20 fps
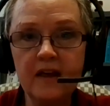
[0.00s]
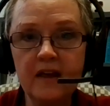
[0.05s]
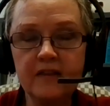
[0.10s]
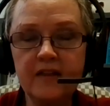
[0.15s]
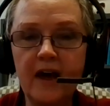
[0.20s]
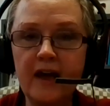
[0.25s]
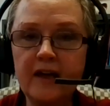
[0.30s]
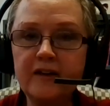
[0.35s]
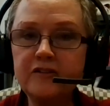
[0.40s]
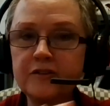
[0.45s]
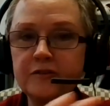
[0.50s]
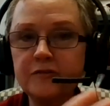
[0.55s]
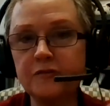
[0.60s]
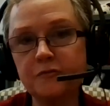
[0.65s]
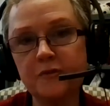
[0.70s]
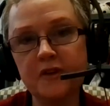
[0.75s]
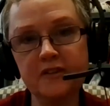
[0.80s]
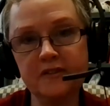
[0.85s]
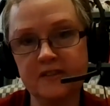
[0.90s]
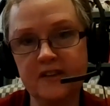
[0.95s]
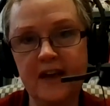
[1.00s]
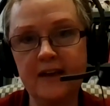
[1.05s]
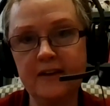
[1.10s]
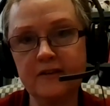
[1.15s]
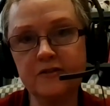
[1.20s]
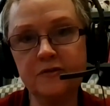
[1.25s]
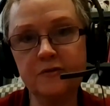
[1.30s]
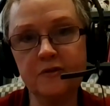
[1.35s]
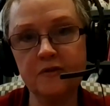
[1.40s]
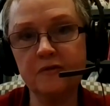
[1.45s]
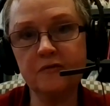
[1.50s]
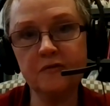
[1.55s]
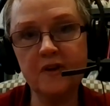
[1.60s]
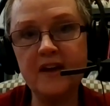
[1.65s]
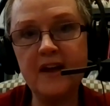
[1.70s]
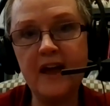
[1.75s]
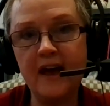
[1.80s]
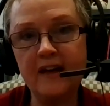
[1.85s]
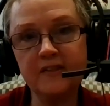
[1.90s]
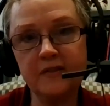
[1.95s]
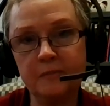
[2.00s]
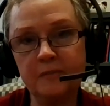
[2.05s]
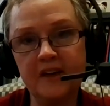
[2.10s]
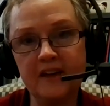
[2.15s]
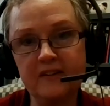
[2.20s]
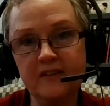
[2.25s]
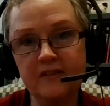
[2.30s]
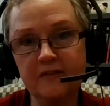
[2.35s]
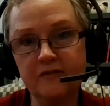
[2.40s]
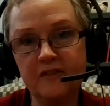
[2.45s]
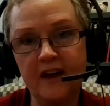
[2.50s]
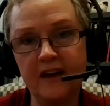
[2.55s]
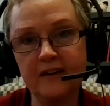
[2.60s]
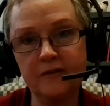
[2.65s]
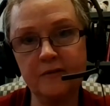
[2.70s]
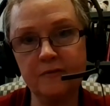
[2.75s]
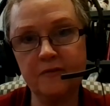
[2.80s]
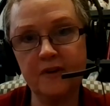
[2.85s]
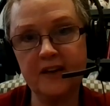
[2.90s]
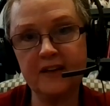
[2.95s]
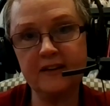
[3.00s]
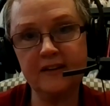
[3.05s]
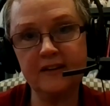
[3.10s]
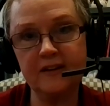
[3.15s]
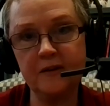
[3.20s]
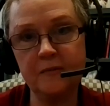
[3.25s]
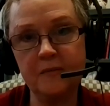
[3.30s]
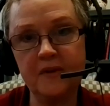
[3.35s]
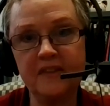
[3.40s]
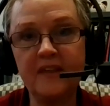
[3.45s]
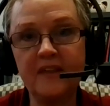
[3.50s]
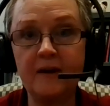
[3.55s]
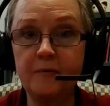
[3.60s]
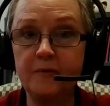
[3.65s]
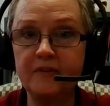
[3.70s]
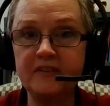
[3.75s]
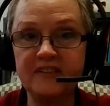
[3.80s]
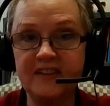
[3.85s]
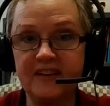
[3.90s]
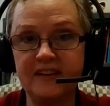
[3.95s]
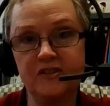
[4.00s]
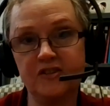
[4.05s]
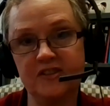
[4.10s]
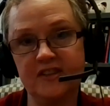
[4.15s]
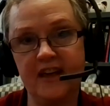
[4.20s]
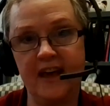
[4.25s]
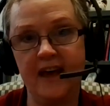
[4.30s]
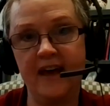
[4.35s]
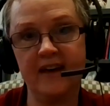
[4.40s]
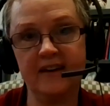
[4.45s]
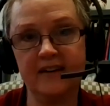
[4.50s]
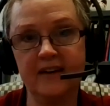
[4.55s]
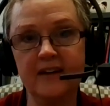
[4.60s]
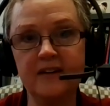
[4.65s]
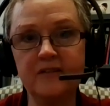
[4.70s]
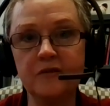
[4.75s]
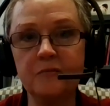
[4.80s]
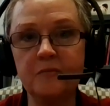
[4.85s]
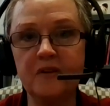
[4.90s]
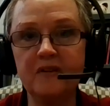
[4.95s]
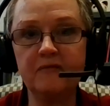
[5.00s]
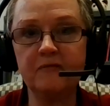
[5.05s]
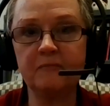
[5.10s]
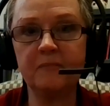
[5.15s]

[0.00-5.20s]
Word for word: the agents will take two or three aspects of that curriculum and they will teach that, either be,